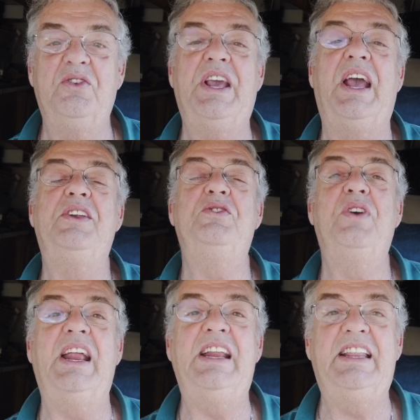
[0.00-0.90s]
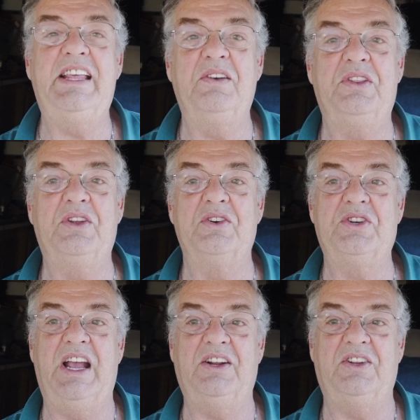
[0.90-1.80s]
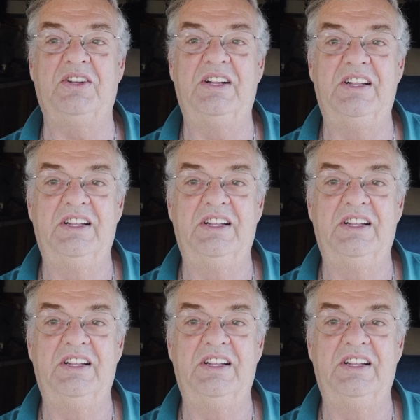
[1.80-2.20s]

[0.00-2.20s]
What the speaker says: You can't do anything with your channel.